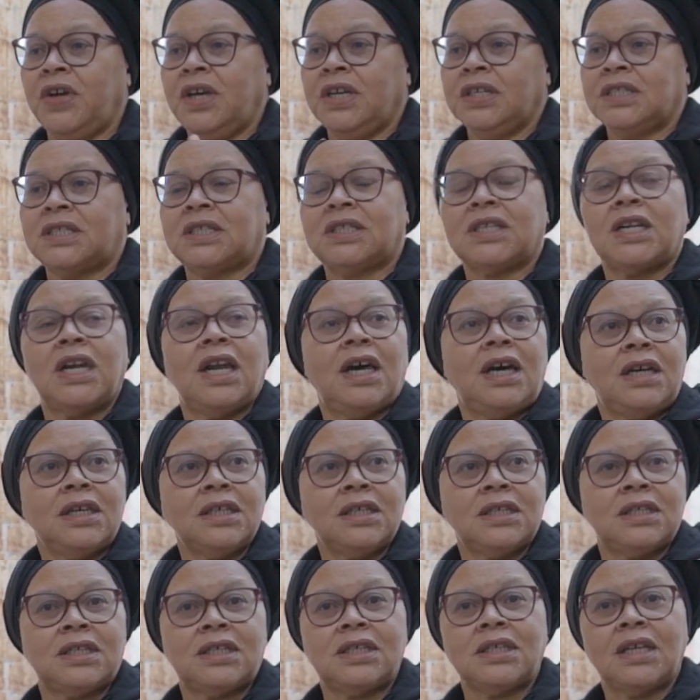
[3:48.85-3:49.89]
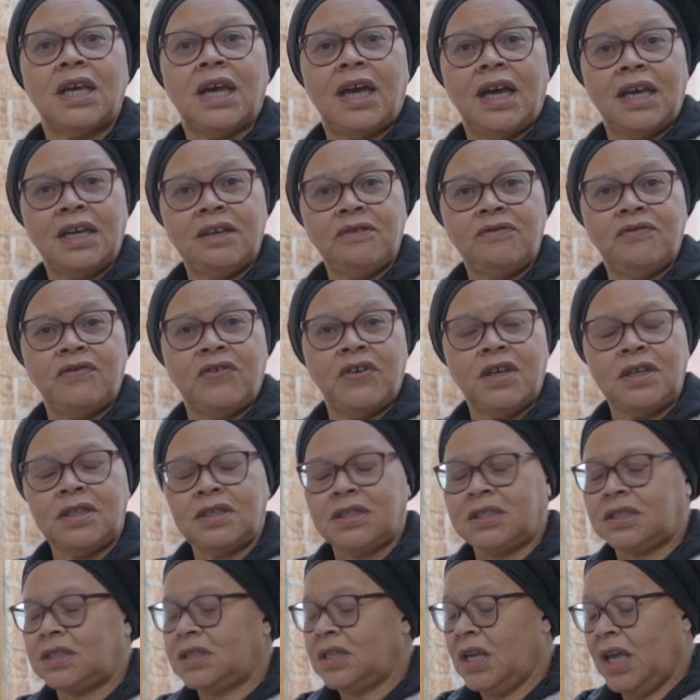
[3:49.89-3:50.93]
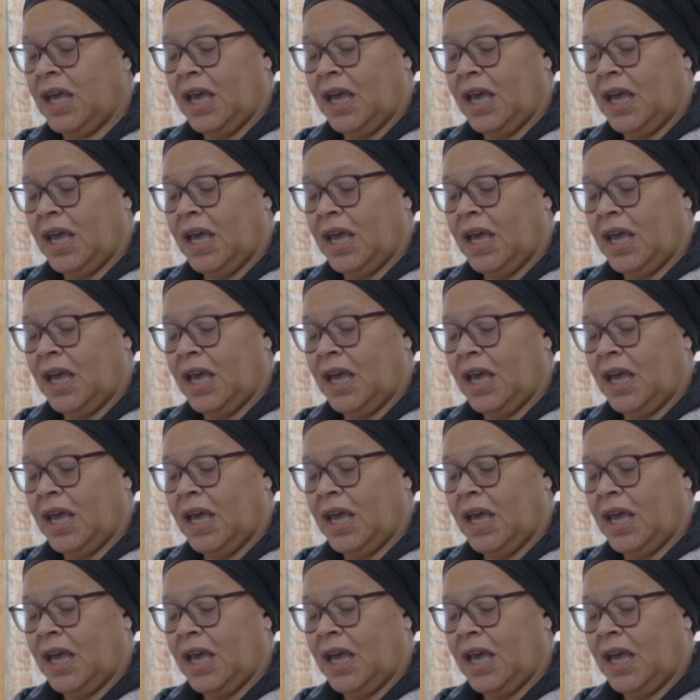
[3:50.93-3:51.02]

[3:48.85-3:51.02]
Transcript: slugs, aphids,